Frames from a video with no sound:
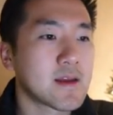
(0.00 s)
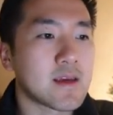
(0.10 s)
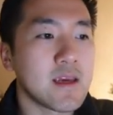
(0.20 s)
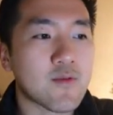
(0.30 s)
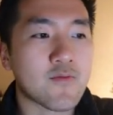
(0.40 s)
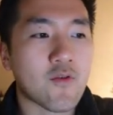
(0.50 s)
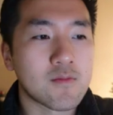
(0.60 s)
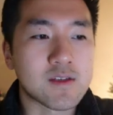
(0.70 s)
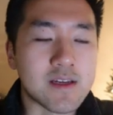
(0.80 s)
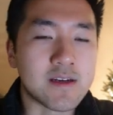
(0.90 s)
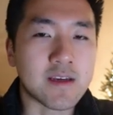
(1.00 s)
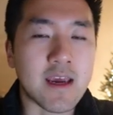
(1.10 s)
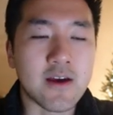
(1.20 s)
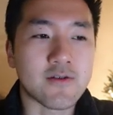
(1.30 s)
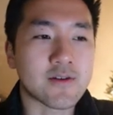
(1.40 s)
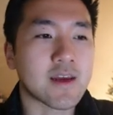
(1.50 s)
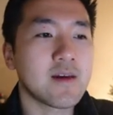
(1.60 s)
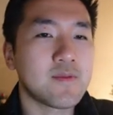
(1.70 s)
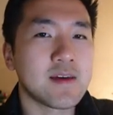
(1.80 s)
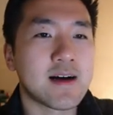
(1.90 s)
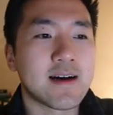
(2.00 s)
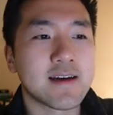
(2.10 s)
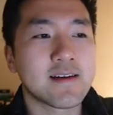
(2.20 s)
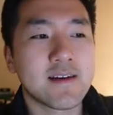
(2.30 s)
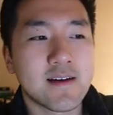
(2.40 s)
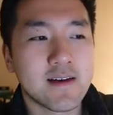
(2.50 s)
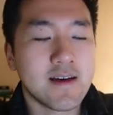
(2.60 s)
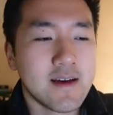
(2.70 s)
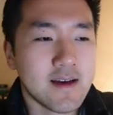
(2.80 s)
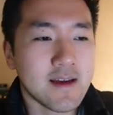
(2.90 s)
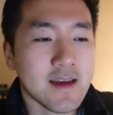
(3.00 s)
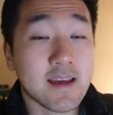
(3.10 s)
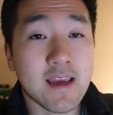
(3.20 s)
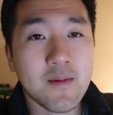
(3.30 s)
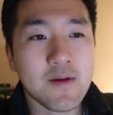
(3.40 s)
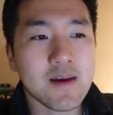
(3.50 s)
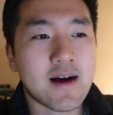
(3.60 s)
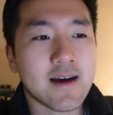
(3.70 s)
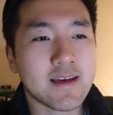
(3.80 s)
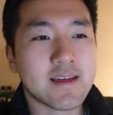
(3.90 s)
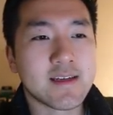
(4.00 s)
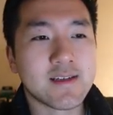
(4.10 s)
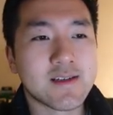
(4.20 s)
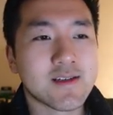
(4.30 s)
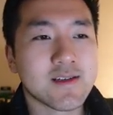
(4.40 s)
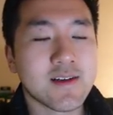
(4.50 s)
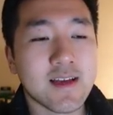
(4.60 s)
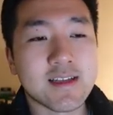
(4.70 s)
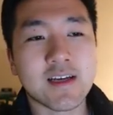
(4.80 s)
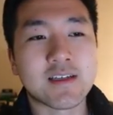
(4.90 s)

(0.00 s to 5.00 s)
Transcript: Key performance indicator, KPI. A KPI it's like a